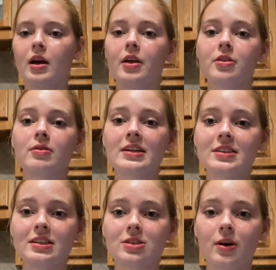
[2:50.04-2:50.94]
The rest of
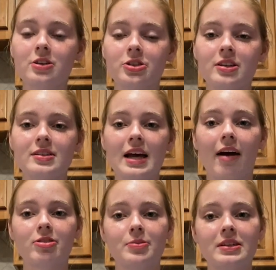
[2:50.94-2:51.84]
these questions
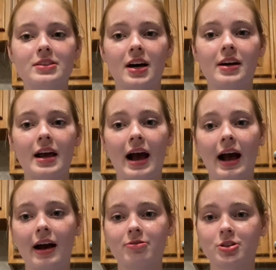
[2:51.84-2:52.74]
have to be done
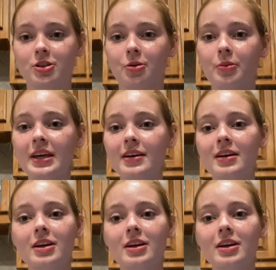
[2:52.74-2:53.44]
after a week.